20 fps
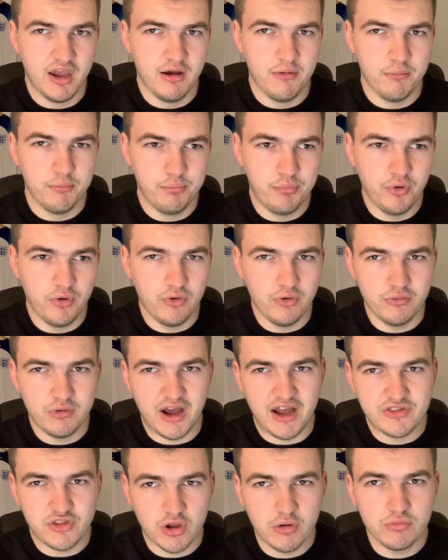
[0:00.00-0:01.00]
But
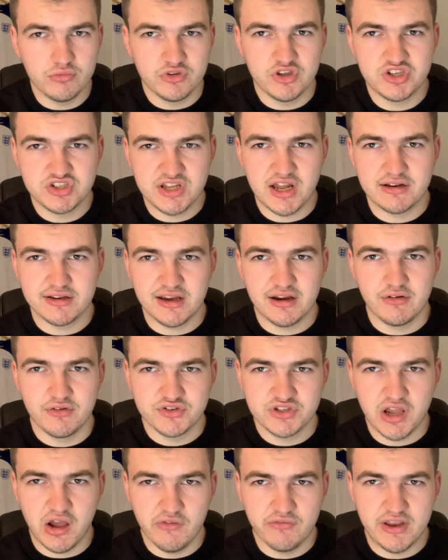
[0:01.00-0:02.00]
I don't understand Gareth
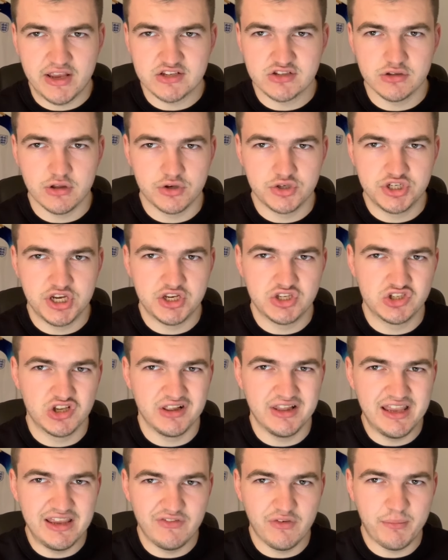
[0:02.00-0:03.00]
Southgate's logic to
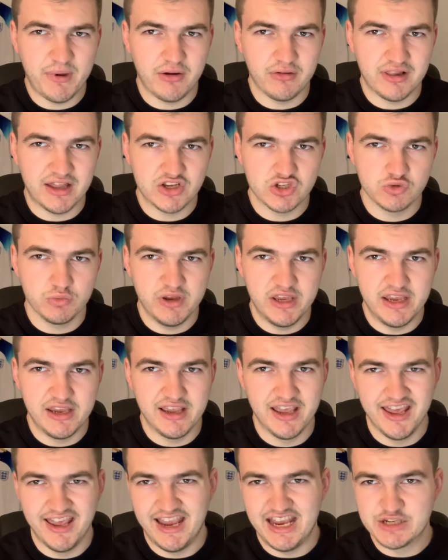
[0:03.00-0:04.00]
leave him out last week.
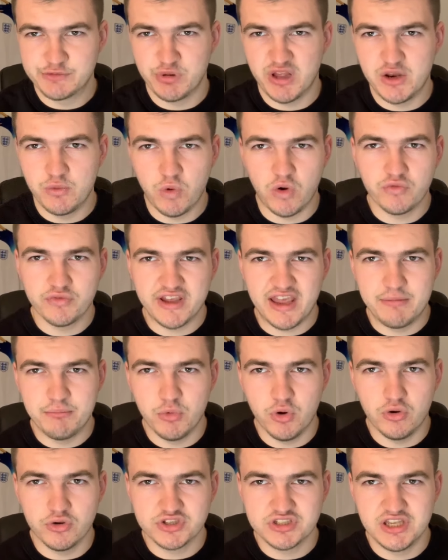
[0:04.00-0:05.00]
He's played one game
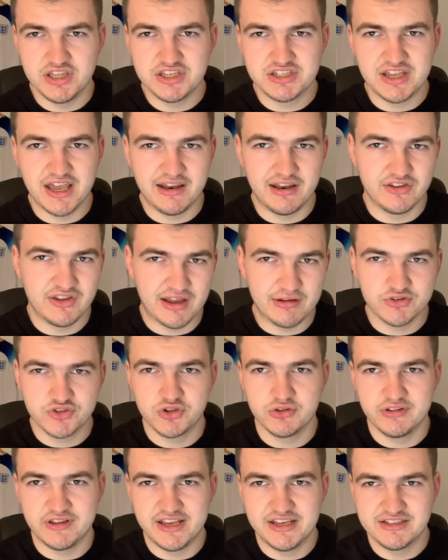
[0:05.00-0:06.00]
more since then, and now
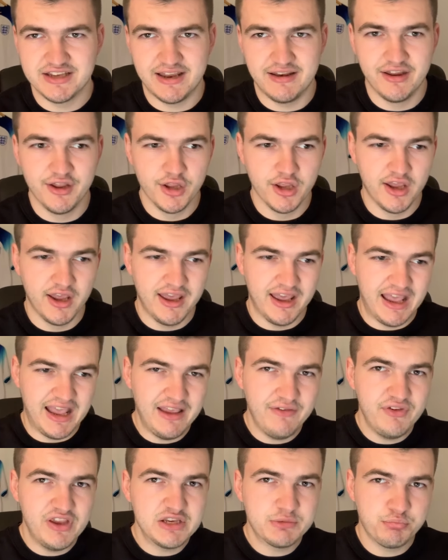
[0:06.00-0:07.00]
suddenly he's in.
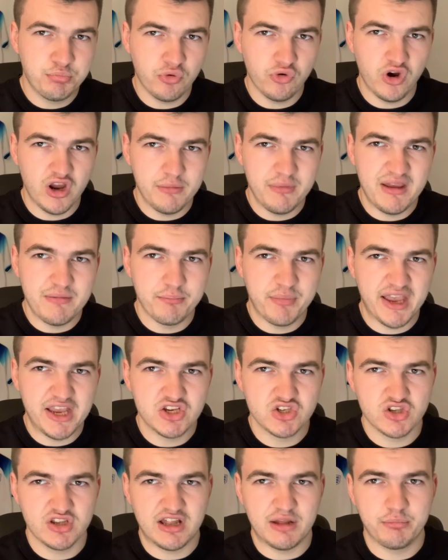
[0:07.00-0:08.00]
If he's brought him in
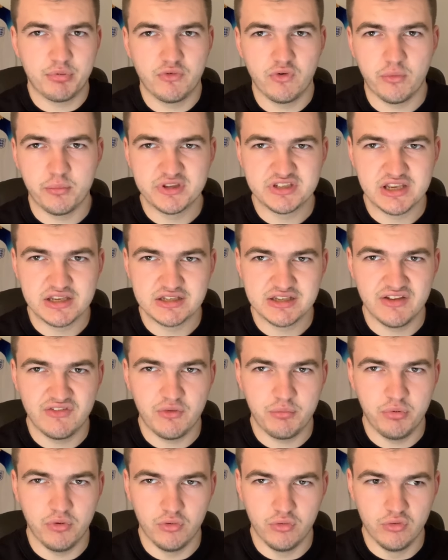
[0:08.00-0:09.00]
based on that performance against
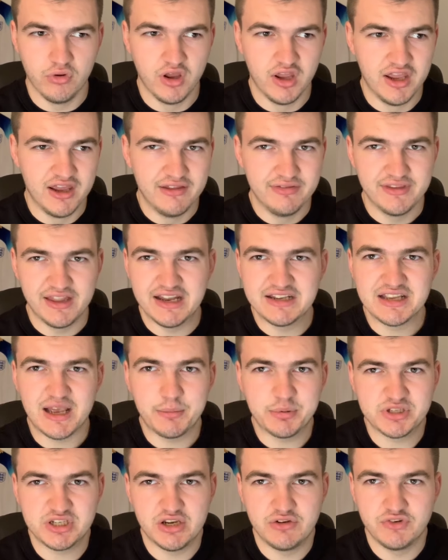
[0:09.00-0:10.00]
Liverpool, then it's
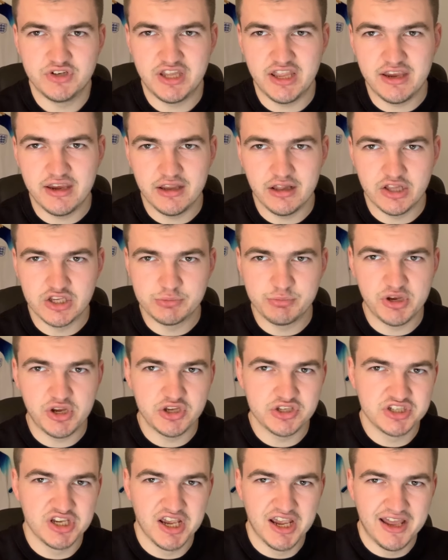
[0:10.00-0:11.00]
absolutely ridiculous,
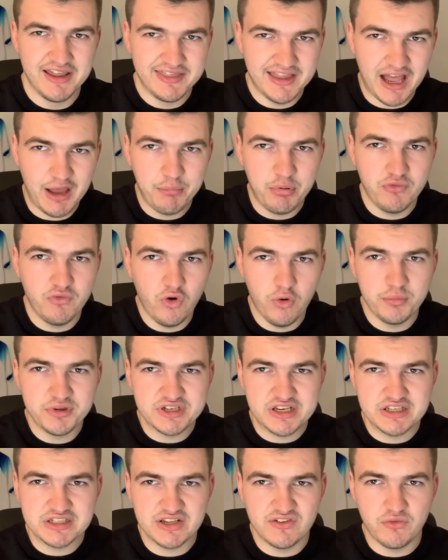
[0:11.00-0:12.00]
because that performance
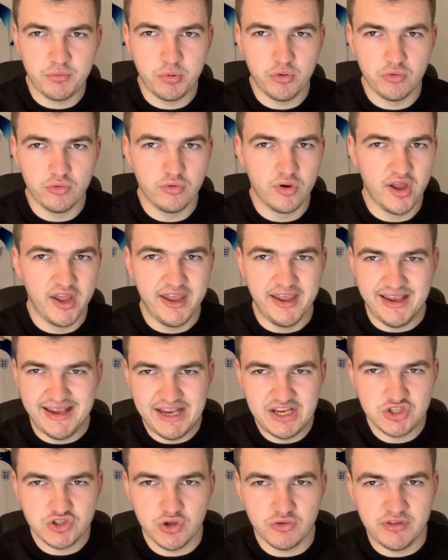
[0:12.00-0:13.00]
against Liverpool,
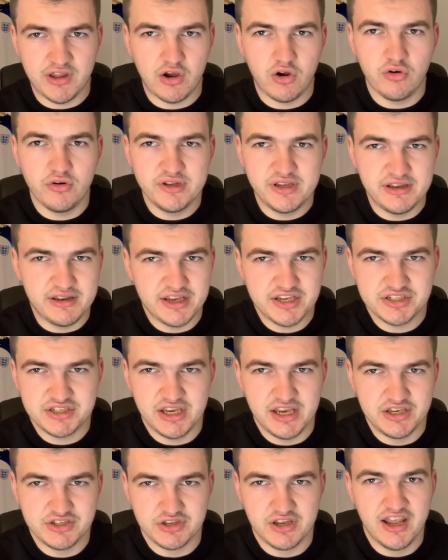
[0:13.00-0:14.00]
he's done that already this
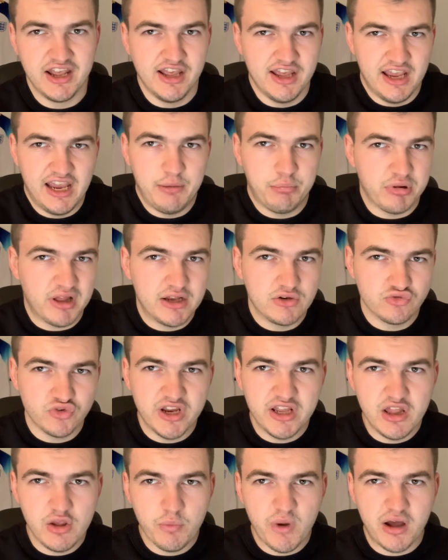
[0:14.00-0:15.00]
season. He played
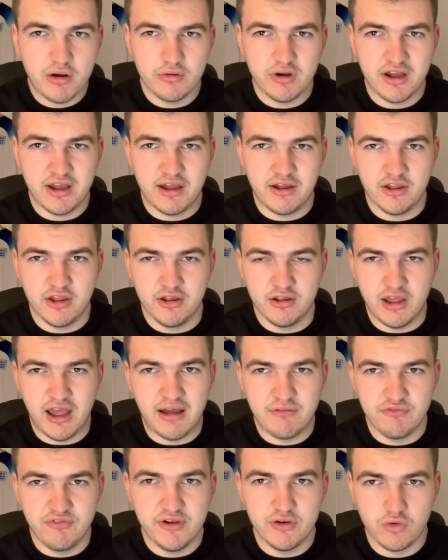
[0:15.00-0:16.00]
really well at
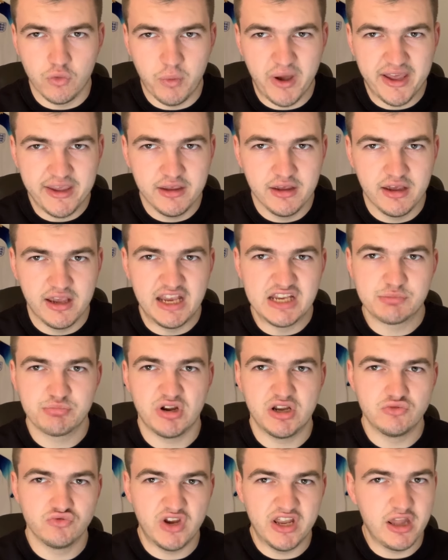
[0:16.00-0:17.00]
Anfield away. He's
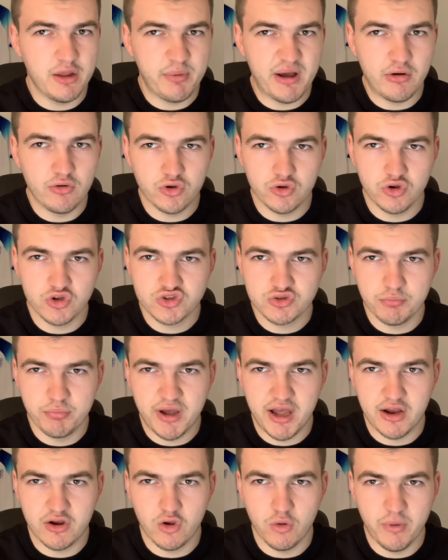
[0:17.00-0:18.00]
played really well at Goodison
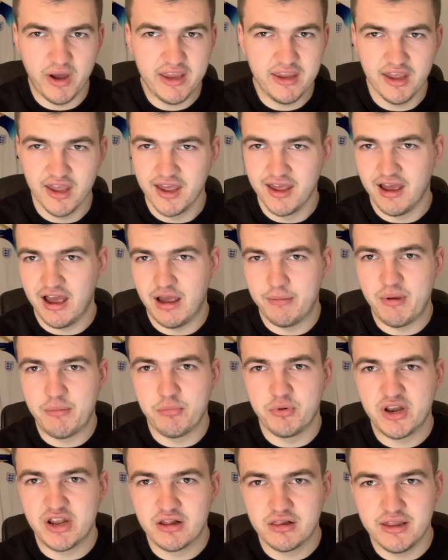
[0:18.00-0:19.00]
Park away. I remember
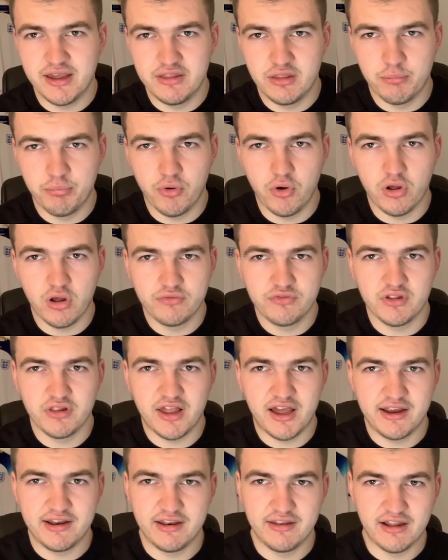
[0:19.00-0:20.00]
when he cleared the ball off the
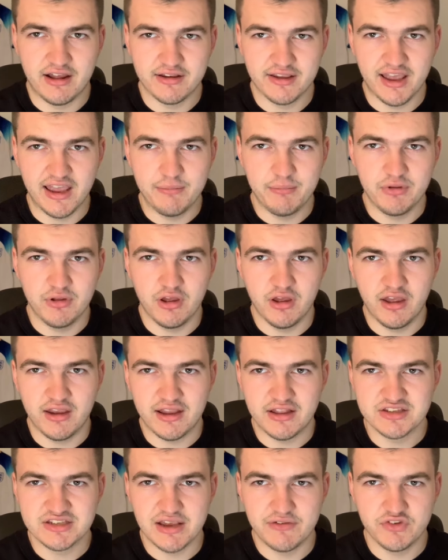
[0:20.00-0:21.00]
line in that game
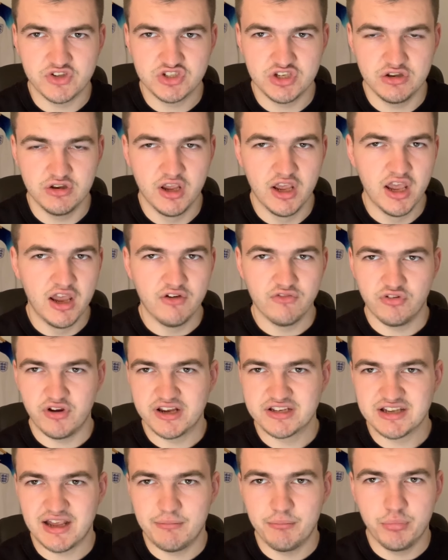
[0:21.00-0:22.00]
against Everton, for
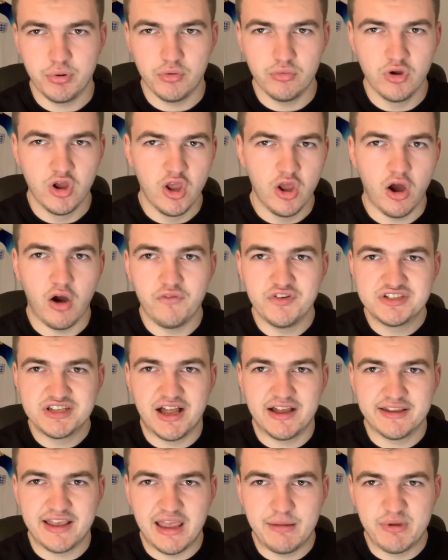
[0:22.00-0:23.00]
example. Obviously,
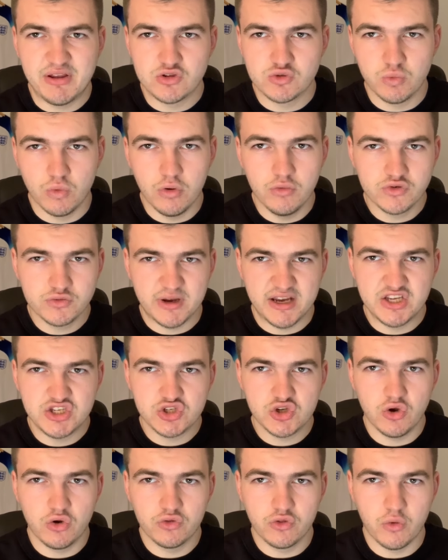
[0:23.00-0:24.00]
that game against Wolves where he
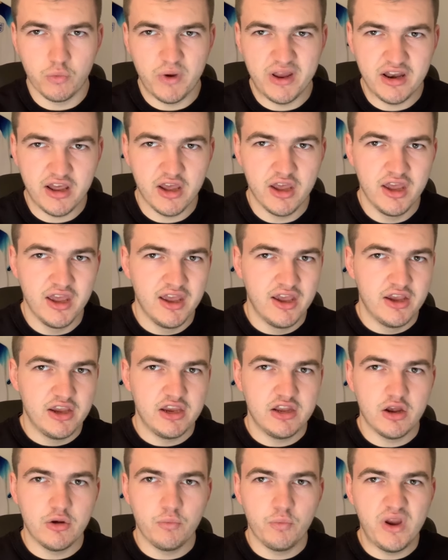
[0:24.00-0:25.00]
scored the winner.
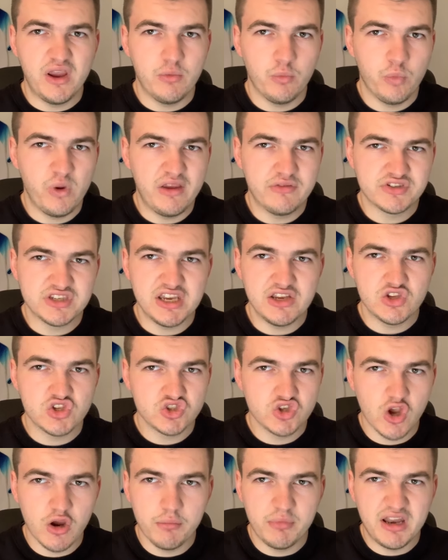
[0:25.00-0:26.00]
You know, we've seen
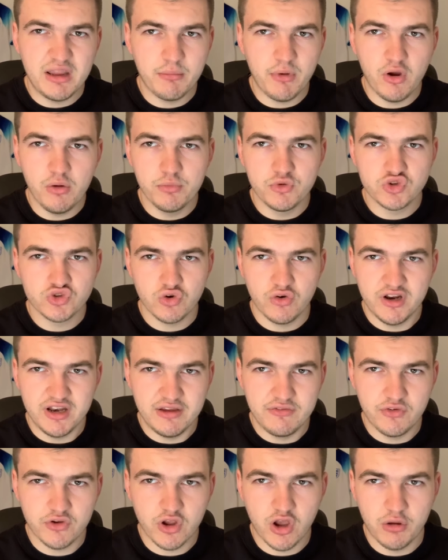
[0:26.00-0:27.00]
so many moments already
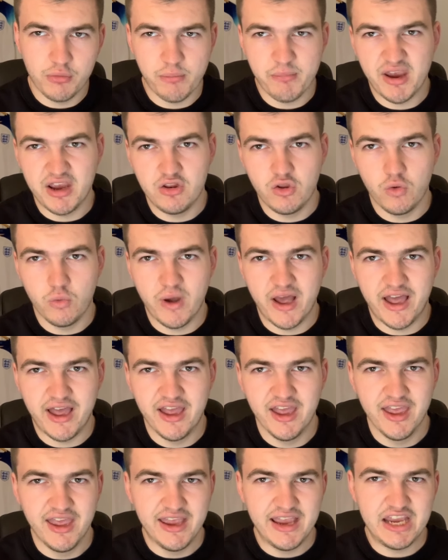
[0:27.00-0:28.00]
for Kobbie Mainoo where
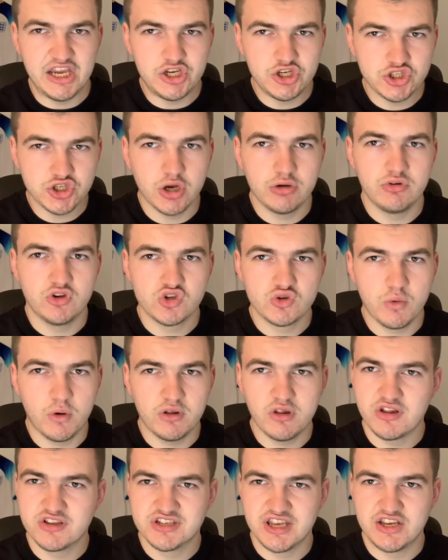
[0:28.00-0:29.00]
he's shown his
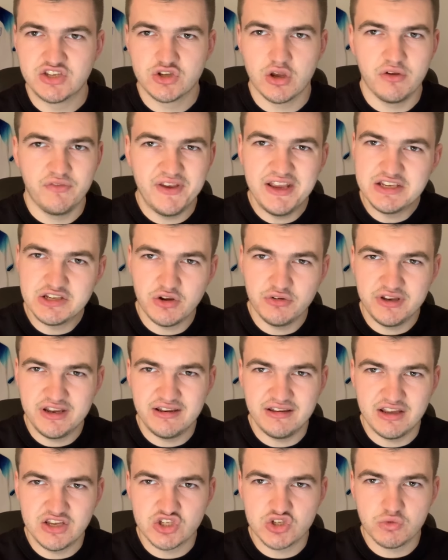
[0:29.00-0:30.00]
quality. So if he's only in
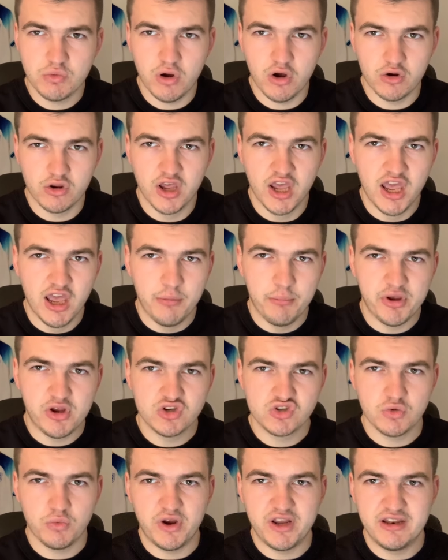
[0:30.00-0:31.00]
this squad
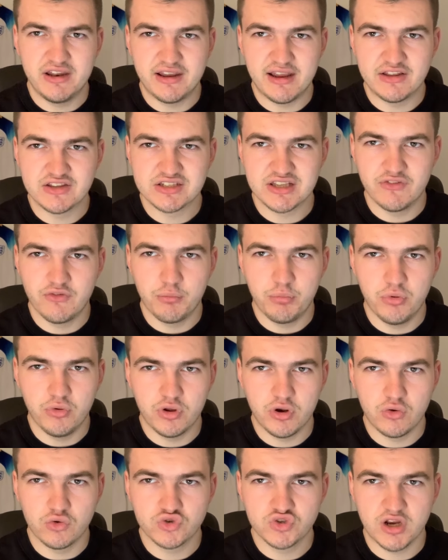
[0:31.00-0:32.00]
because of what he did against Liverpool at
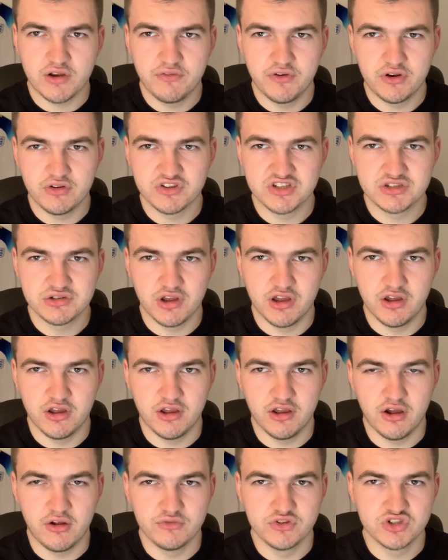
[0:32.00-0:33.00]
Old Trafford
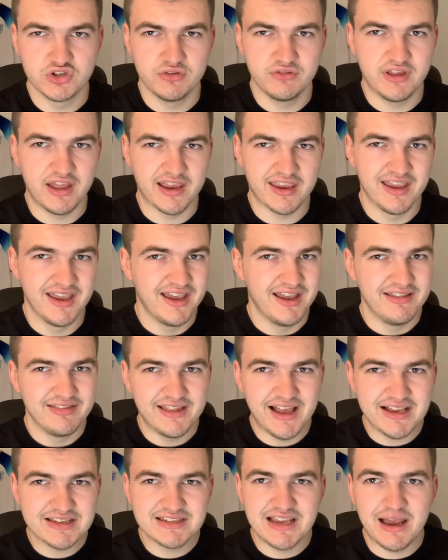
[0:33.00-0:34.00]
on Sunday,
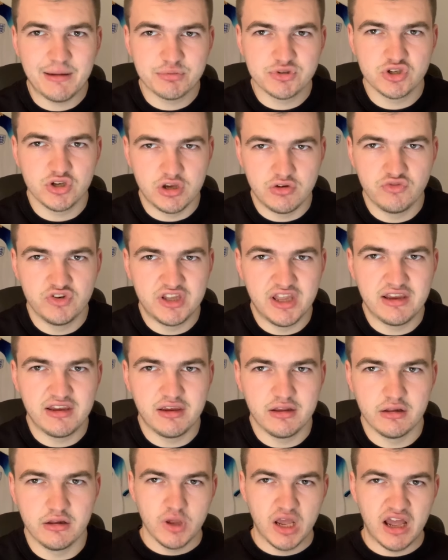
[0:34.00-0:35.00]
that's absolutely
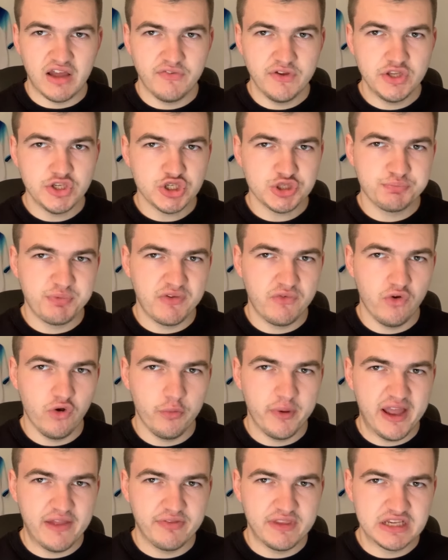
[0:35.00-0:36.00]
ridiculous. I think just before we end this